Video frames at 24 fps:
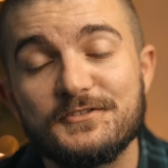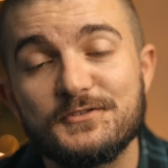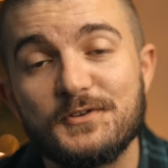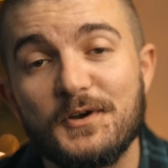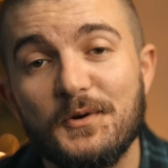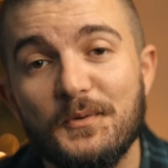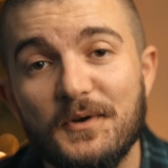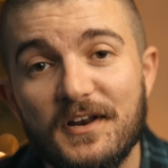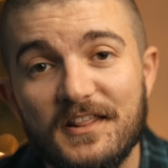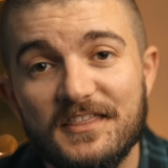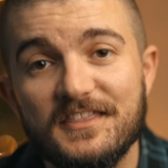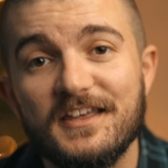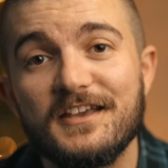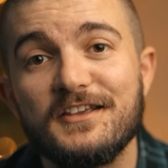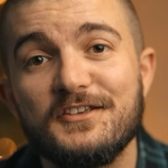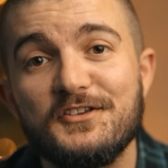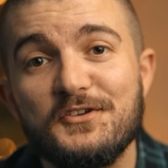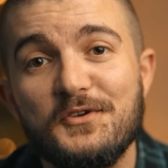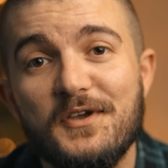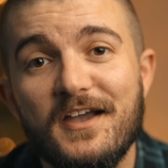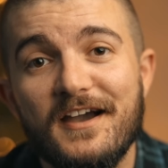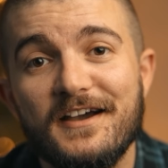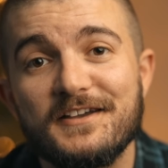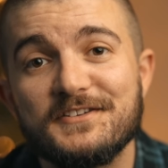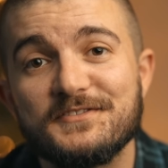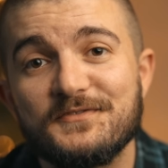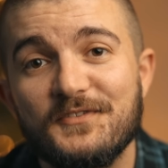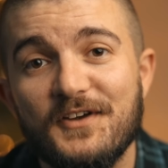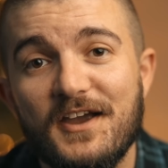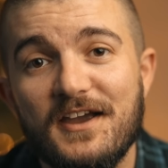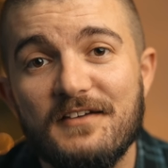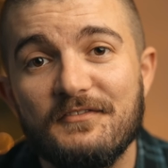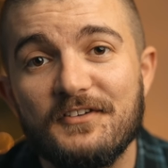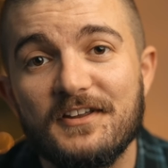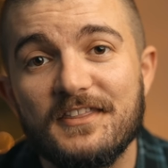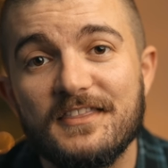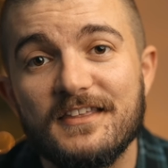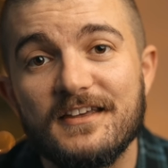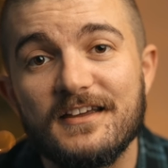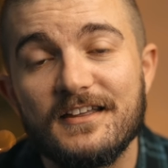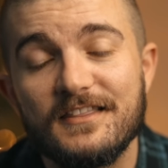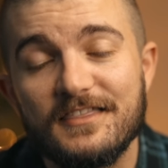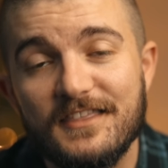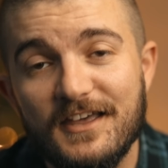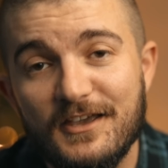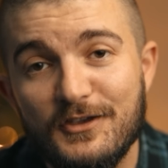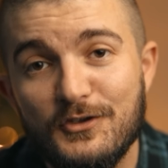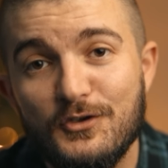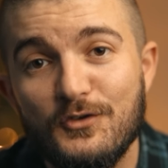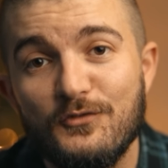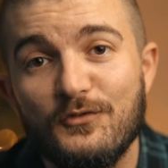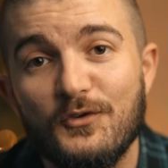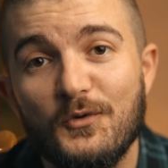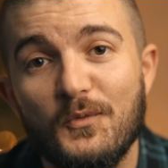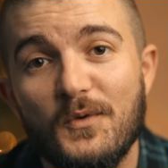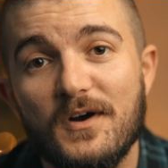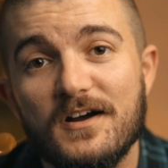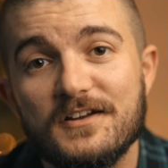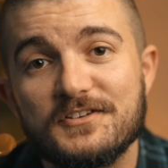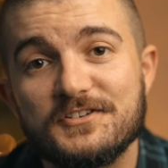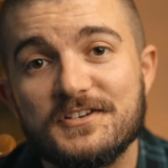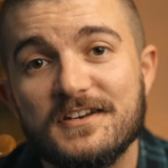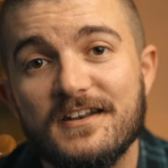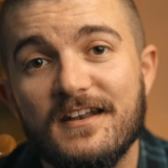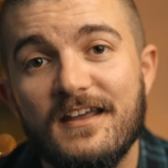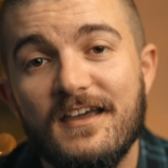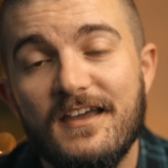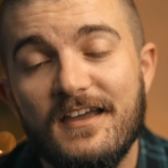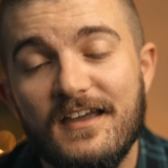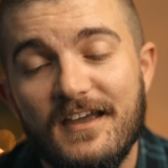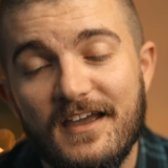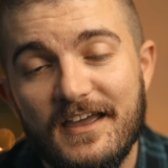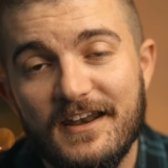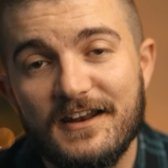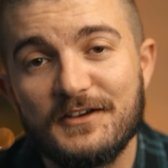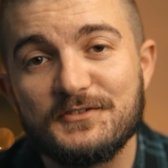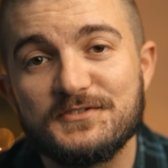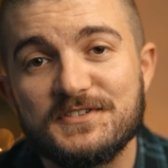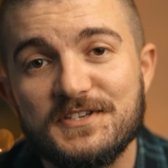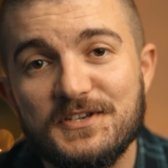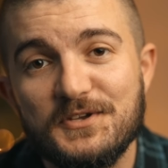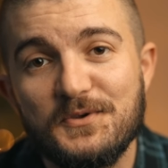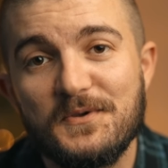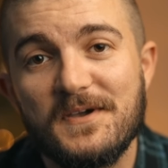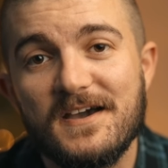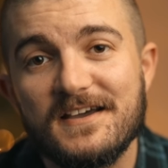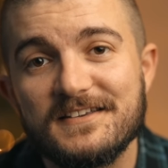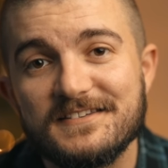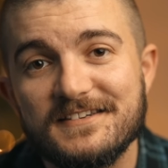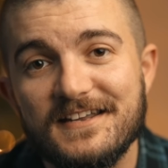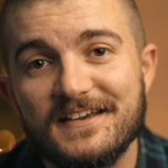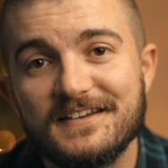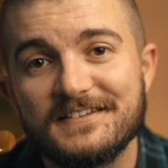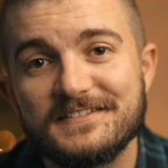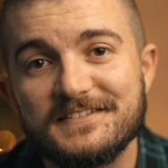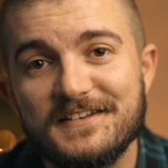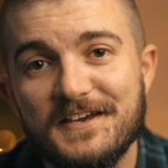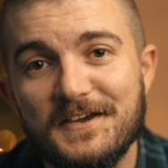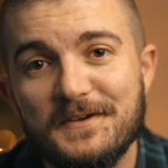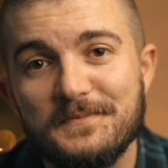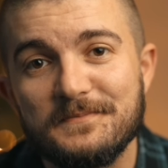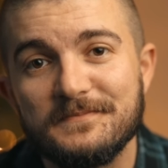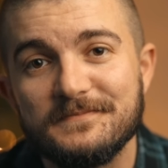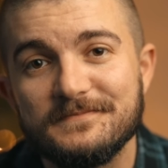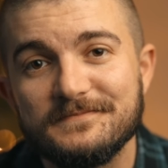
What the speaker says: So I want to thank you guys for everything. Thank you for watching, and I'll see you guys next time.